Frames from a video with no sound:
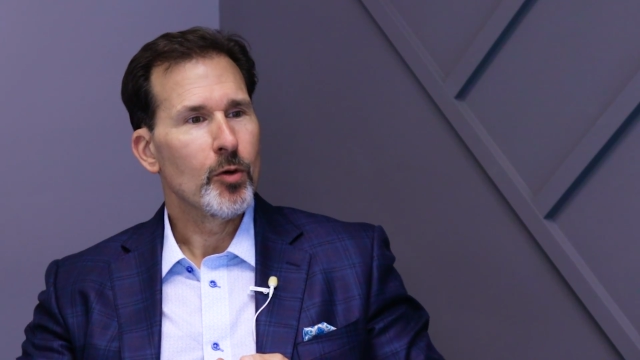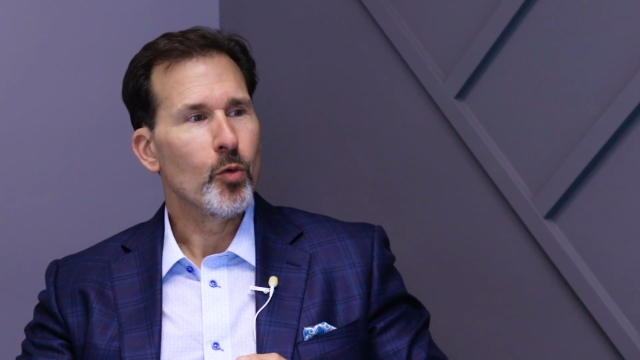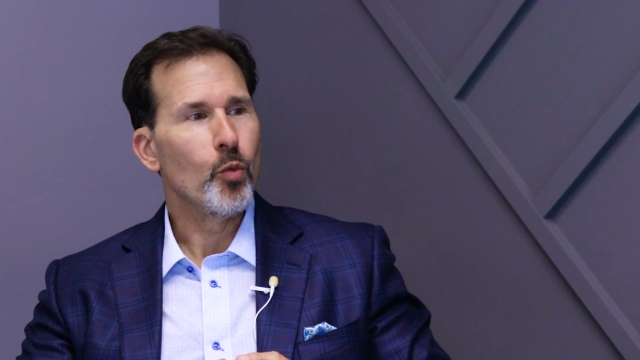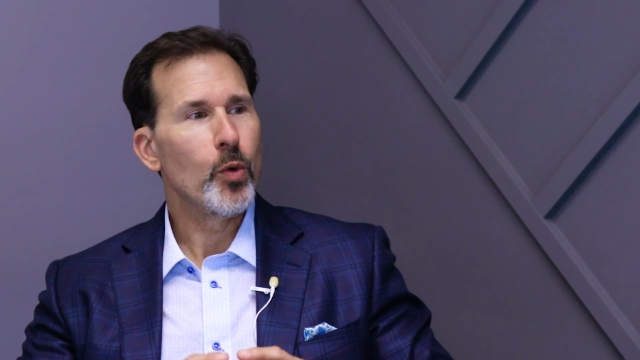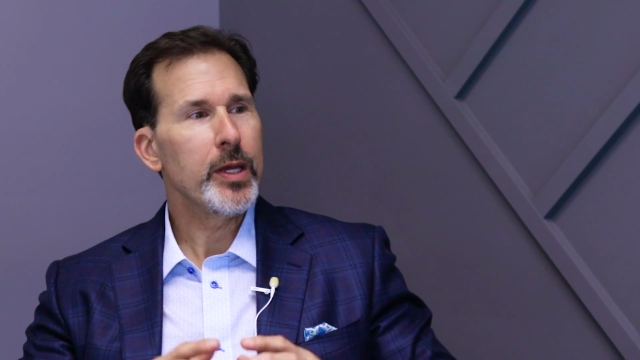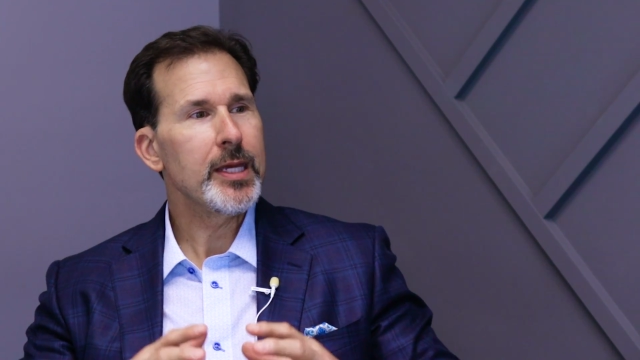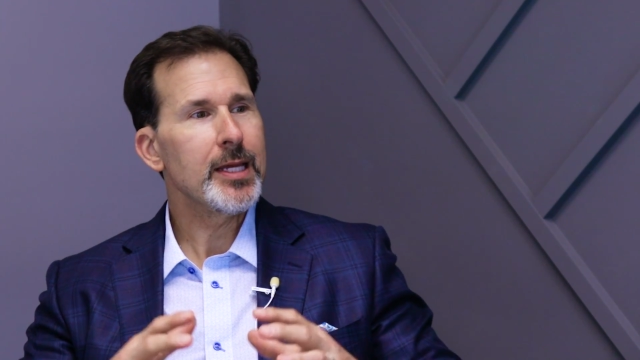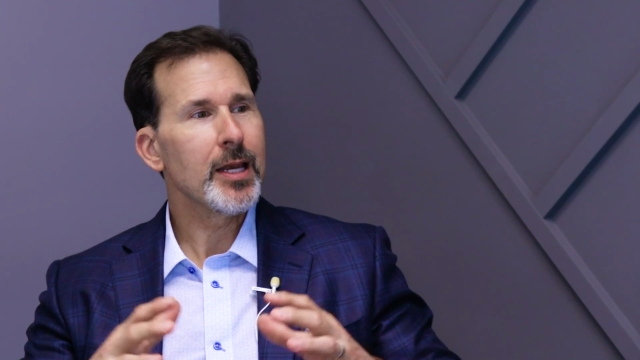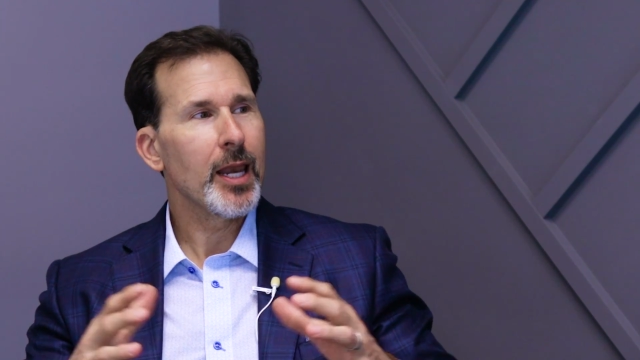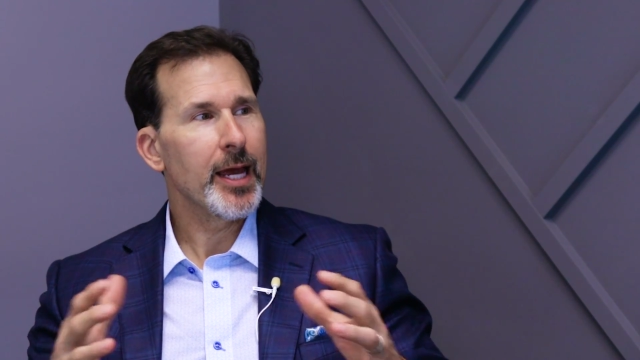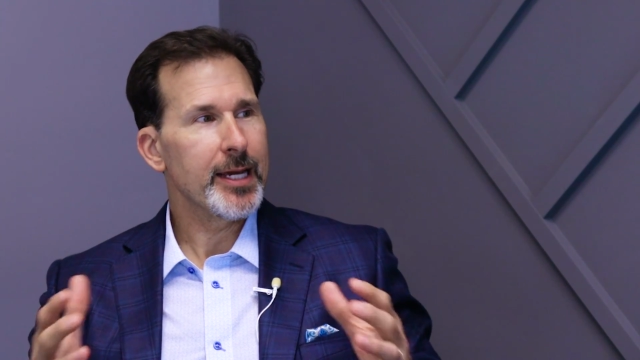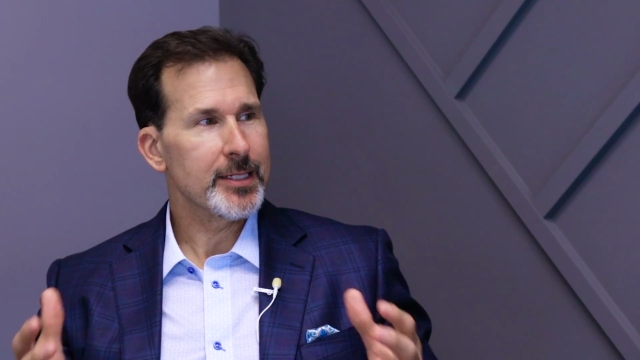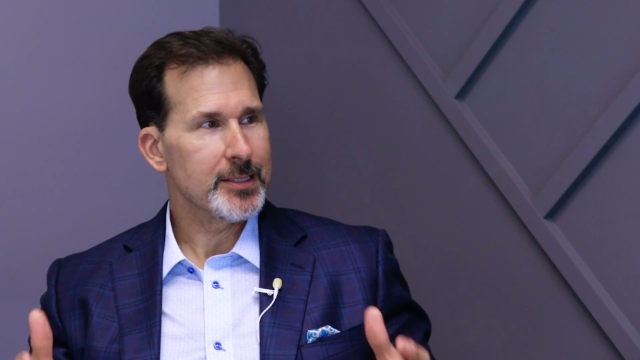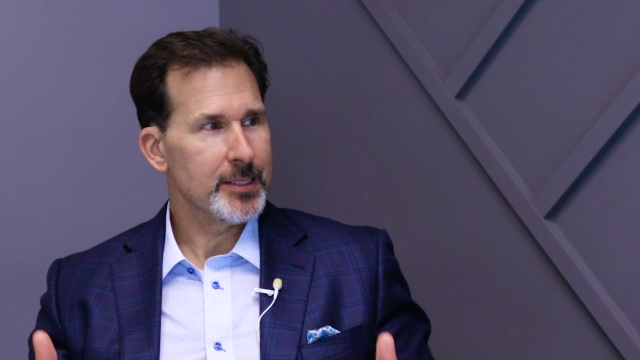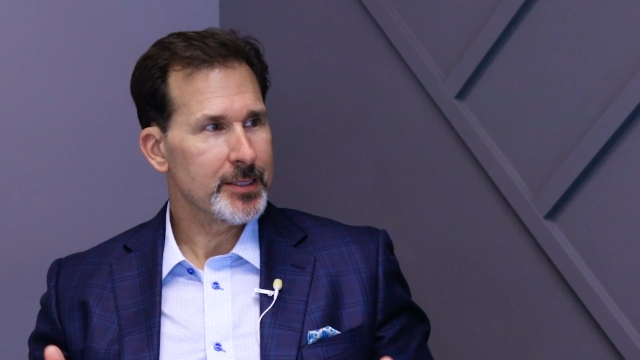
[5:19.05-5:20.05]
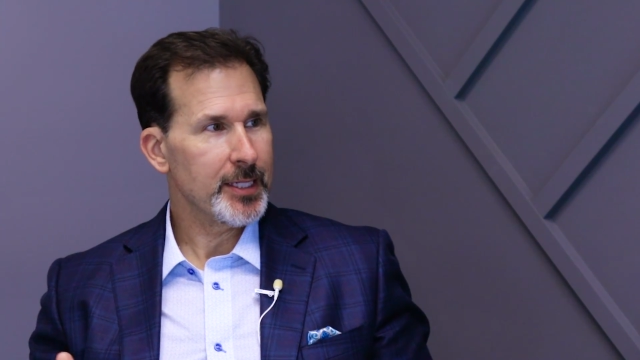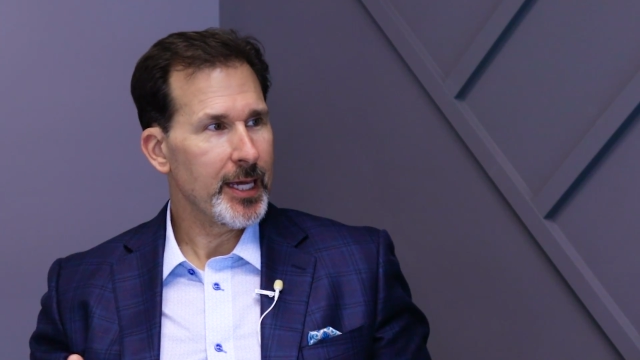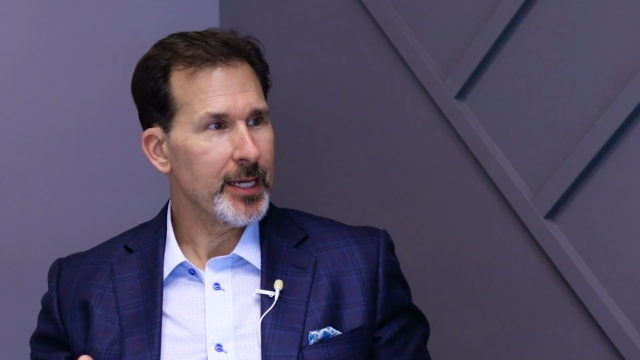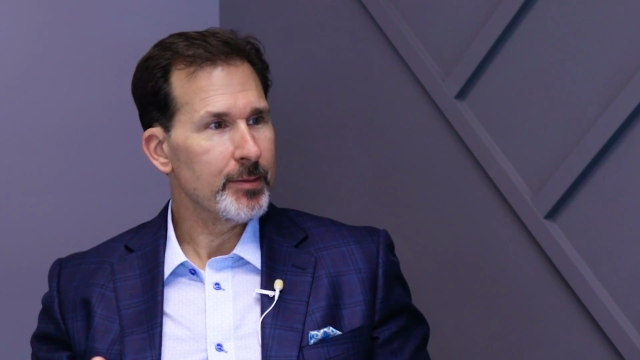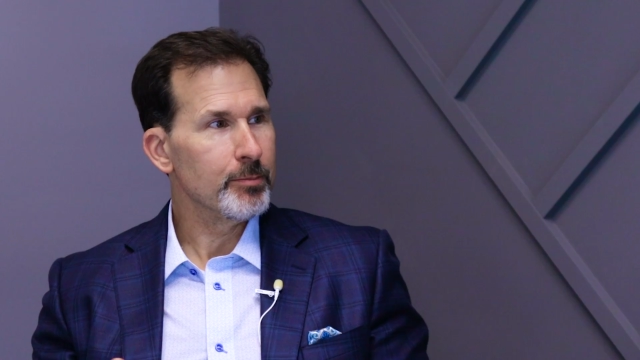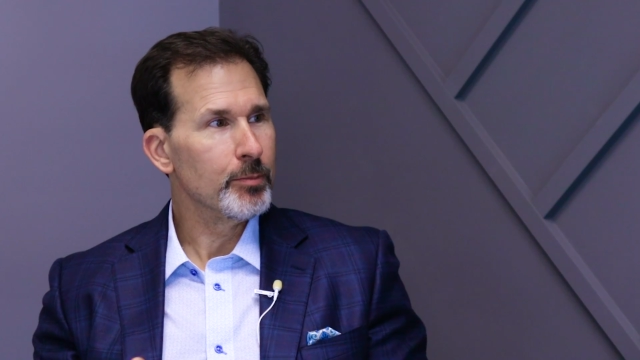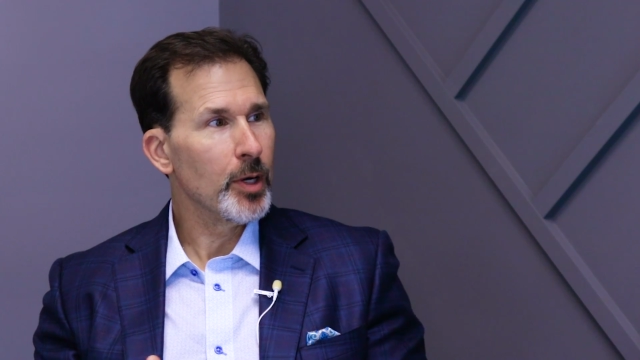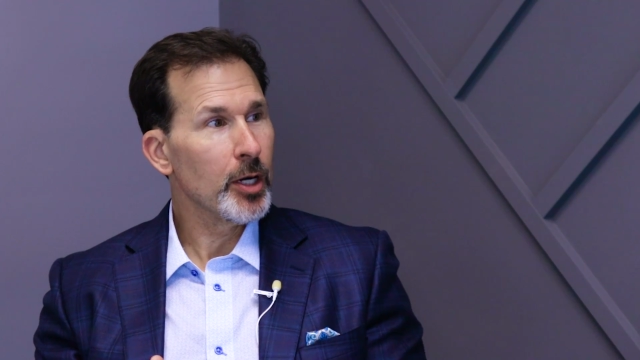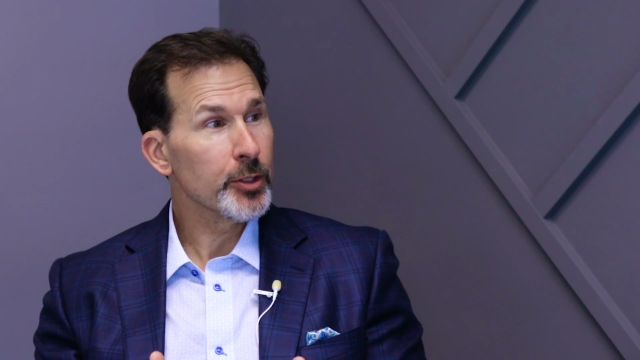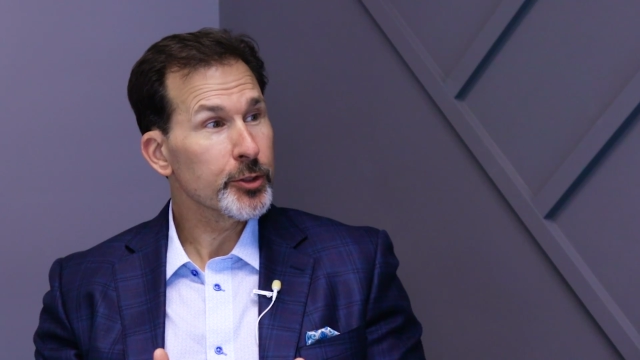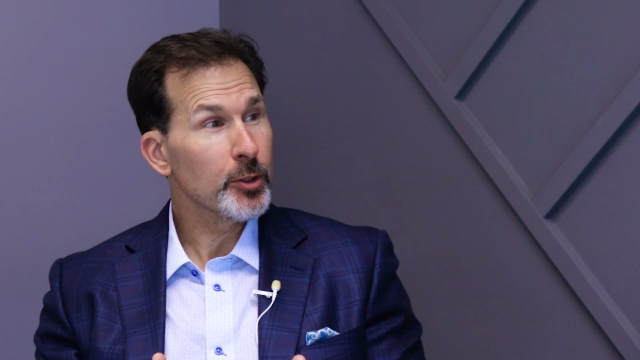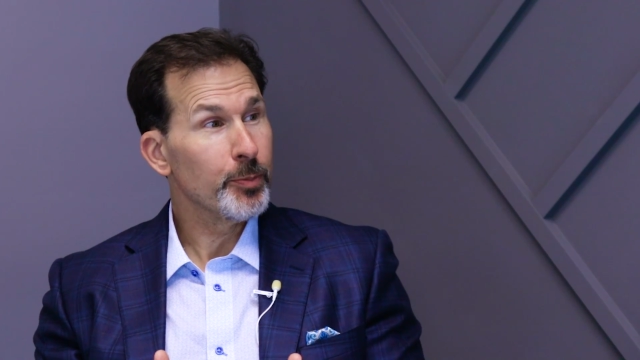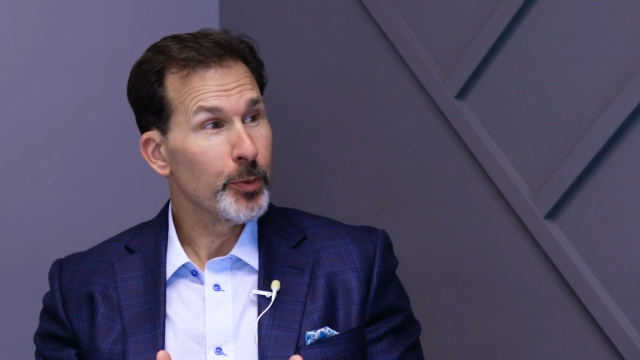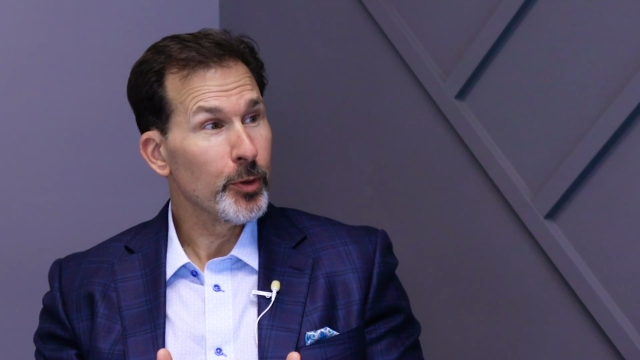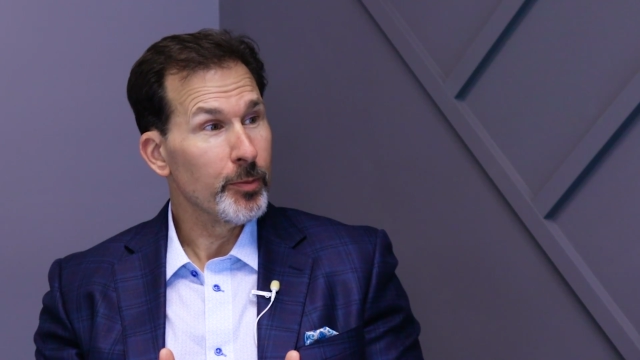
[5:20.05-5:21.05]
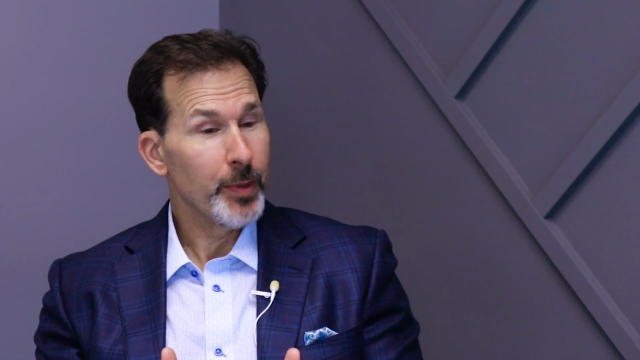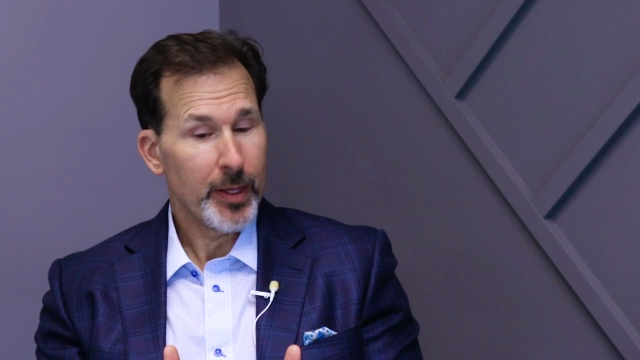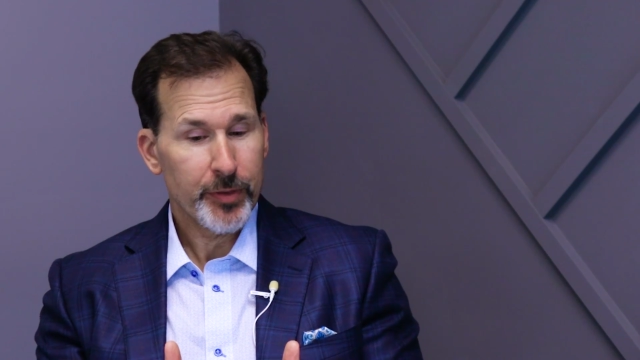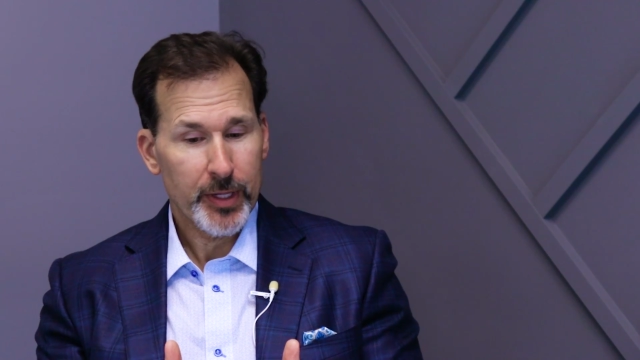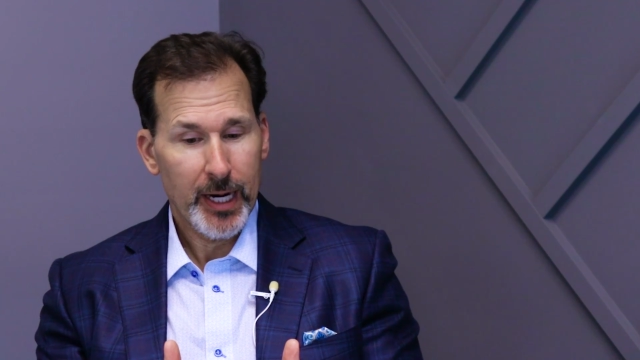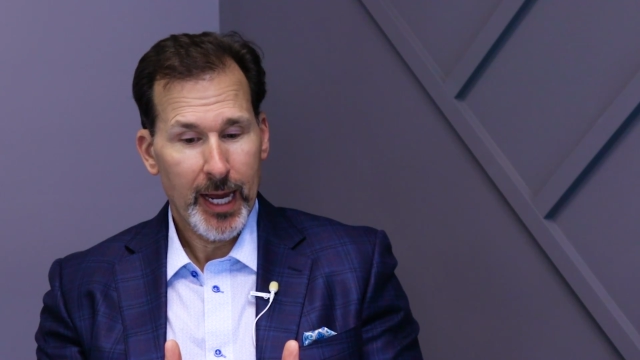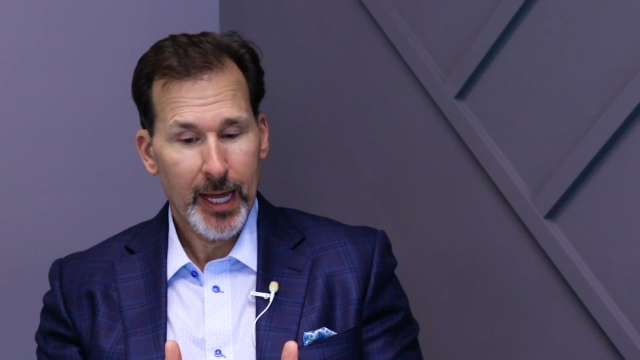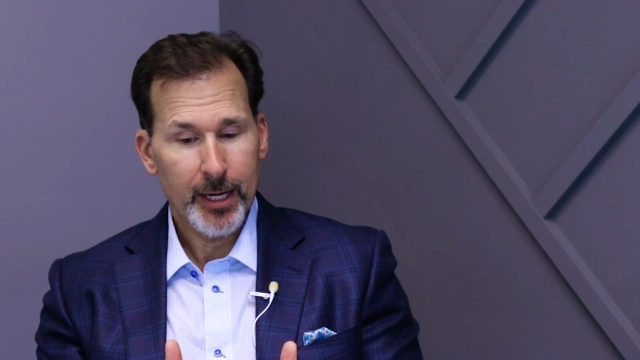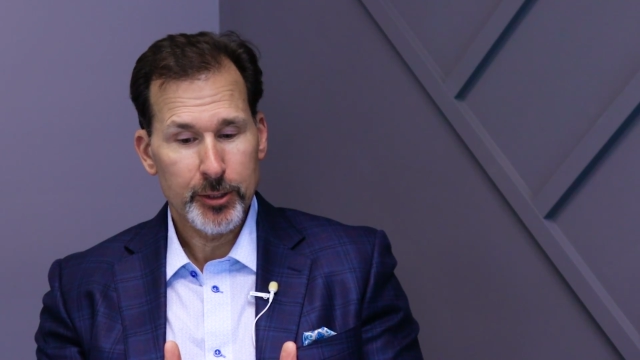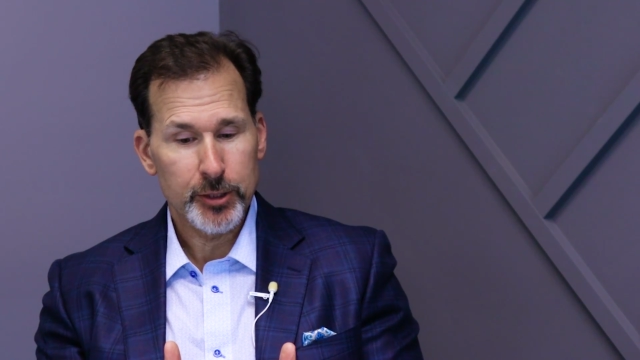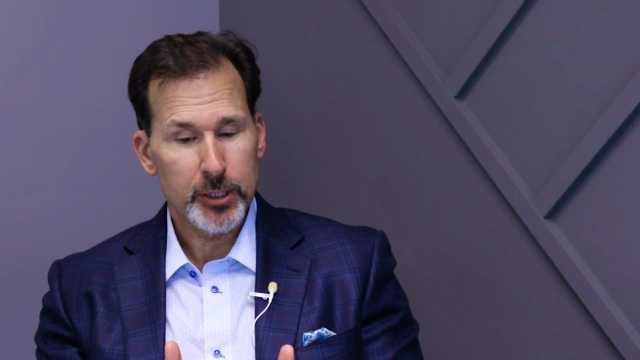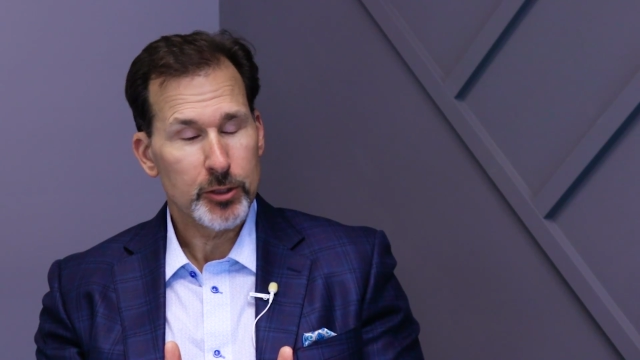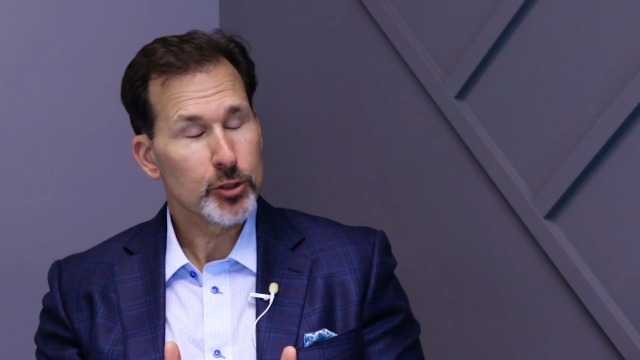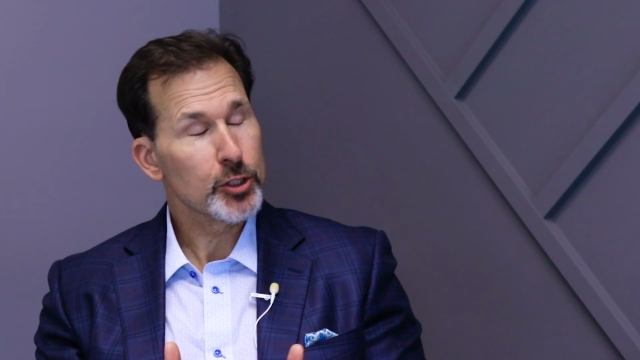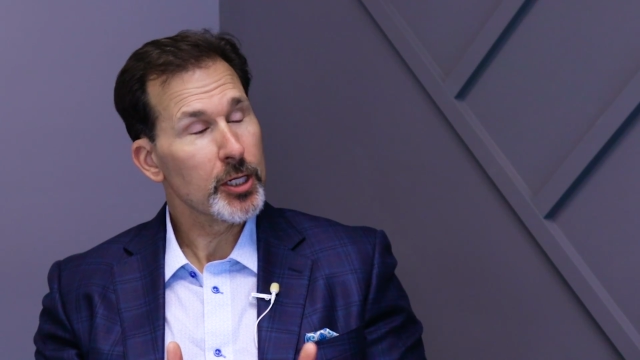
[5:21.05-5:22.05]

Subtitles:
We like to take multiple methodologies,